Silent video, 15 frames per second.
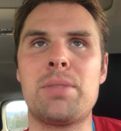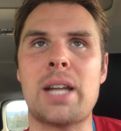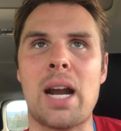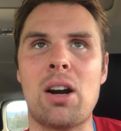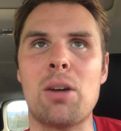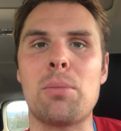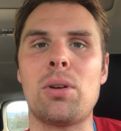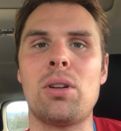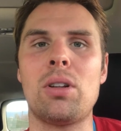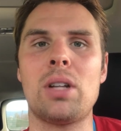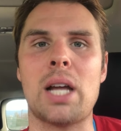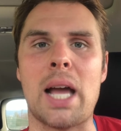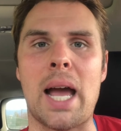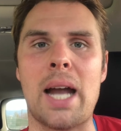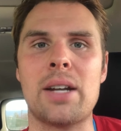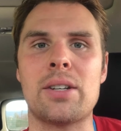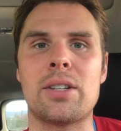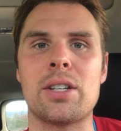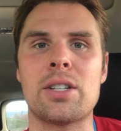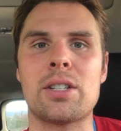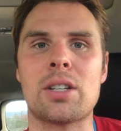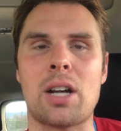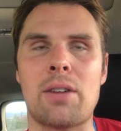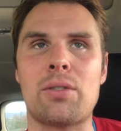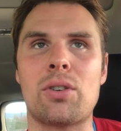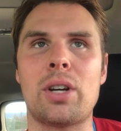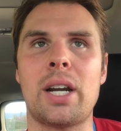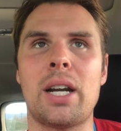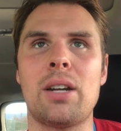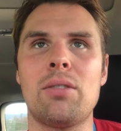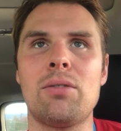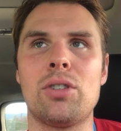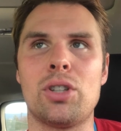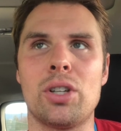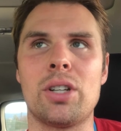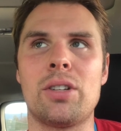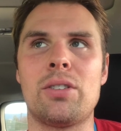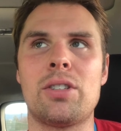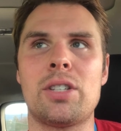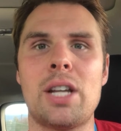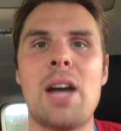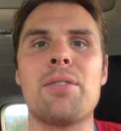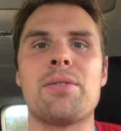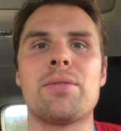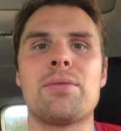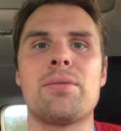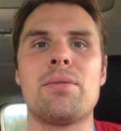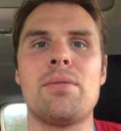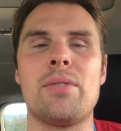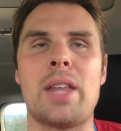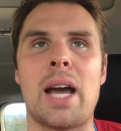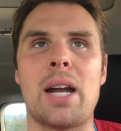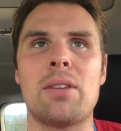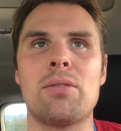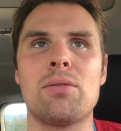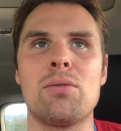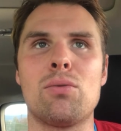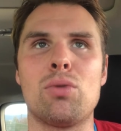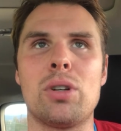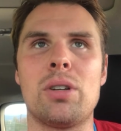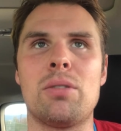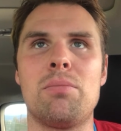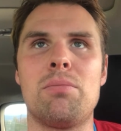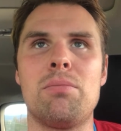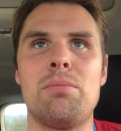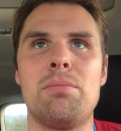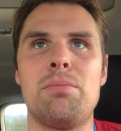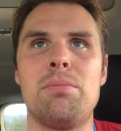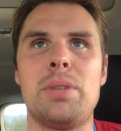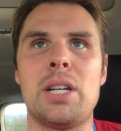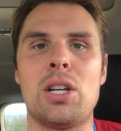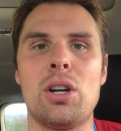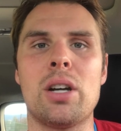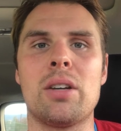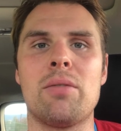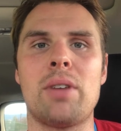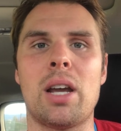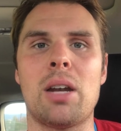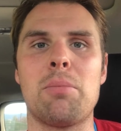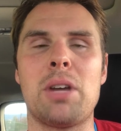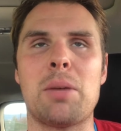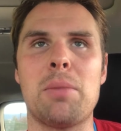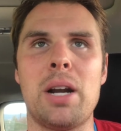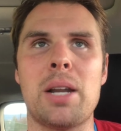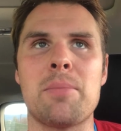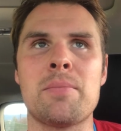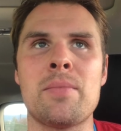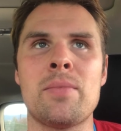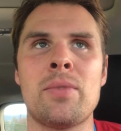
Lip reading: terrible at discovering good stuff that would be good and make money.